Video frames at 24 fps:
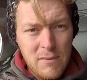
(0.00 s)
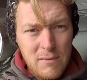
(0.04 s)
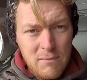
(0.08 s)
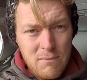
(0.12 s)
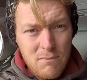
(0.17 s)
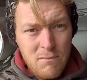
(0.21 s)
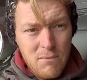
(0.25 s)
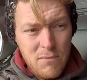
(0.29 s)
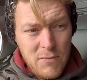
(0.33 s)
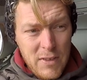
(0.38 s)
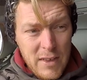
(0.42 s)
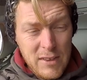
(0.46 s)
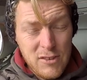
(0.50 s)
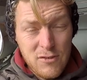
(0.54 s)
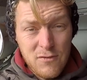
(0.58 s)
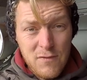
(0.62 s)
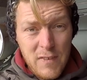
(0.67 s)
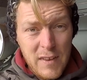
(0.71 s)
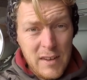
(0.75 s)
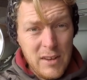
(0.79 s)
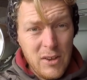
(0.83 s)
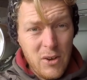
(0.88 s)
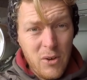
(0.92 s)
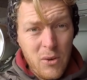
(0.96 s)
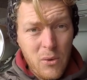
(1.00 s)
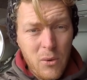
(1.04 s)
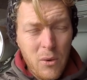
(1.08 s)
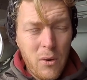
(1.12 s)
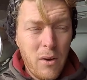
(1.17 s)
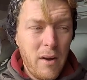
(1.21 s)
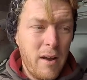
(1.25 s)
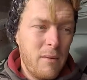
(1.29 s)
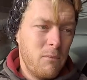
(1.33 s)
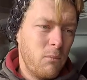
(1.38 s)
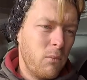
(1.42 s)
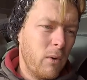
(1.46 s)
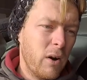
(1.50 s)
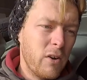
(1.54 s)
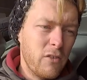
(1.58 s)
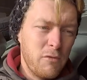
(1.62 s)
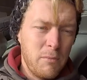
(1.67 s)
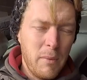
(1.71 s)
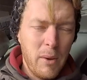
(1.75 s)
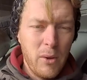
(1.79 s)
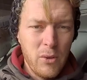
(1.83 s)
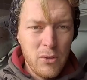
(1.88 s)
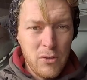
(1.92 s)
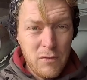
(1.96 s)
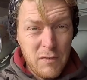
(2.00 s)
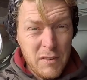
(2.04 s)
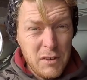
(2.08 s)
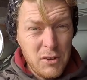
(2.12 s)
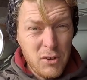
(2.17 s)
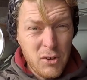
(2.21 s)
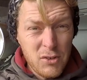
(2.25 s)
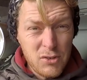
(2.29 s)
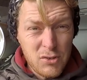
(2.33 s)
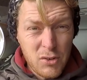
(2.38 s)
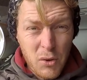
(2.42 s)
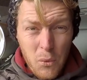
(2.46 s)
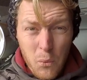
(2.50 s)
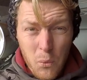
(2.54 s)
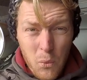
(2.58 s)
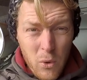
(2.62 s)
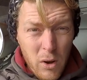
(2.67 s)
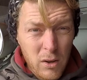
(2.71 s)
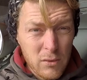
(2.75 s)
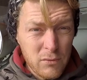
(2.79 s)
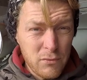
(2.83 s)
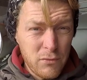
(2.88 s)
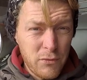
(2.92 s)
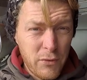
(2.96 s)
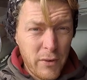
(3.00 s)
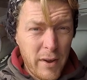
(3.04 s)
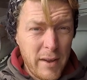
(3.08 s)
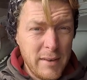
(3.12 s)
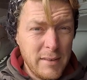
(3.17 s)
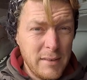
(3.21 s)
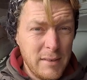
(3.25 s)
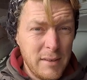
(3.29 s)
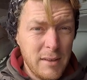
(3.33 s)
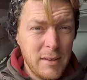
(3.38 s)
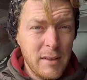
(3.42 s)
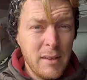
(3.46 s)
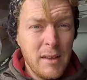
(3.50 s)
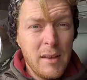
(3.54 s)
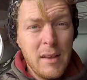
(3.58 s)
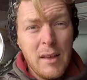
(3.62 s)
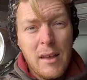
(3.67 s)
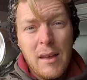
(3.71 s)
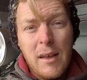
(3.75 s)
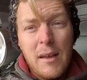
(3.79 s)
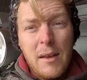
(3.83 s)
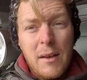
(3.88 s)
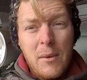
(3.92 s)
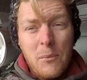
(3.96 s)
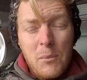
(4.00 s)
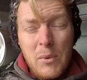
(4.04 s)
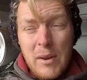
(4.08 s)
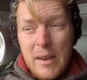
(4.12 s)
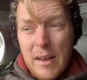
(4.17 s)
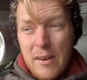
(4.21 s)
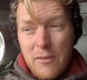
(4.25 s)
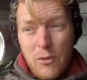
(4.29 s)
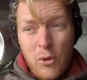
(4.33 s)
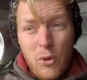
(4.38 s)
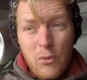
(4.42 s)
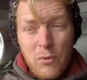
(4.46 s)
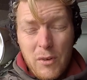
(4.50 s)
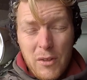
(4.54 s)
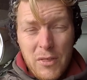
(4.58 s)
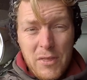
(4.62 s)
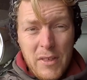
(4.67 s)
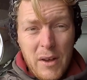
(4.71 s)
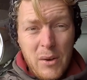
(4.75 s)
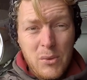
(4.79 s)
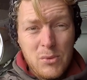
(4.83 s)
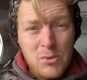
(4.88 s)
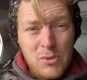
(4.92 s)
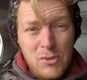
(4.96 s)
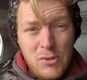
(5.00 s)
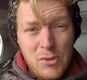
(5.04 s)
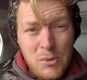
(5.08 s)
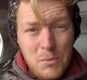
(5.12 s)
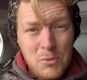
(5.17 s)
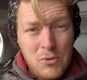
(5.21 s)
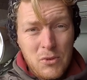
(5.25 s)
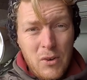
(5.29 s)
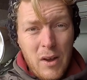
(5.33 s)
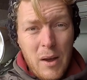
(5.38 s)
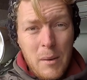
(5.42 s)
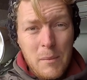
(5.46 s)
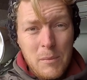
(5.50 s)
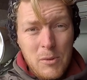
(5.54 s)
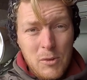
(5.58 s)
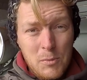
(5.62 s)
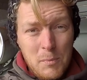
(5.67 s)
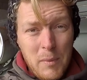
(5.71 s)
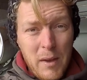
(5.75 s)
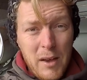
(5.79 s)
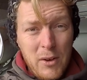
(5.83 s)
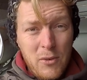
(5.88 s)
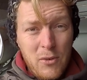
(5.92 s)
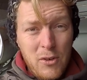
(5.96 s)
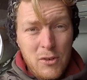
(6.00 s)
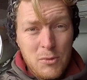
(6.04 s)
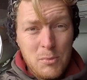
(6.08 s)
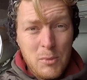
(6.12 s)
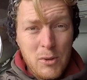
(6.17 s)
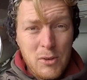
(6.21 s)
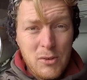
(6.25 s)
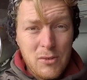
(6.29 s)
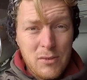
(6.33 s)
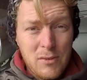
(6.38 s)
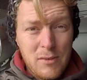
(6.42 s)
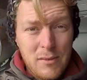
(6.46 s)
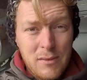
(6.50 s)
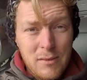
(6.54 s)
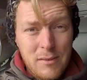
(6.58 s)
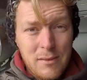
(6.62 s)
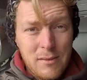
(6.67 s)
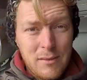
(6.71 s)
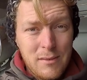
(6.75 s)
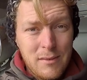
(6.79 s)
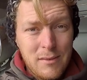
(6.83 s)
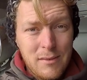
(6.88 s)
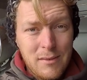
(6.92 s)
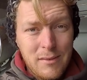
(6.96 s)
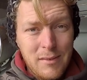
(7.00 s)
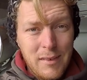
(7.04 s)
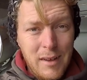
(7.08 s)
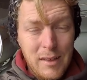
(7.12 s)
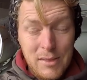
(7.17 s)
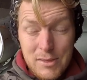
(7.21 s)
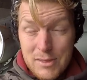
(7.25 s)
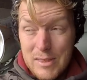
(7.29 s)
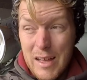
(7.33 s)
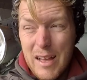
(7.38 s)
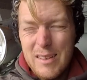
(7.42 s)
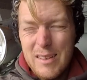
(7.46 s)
this video or one of my other videos to one friend, we'd have over 1,000 subscribers by Christmas. Like, that's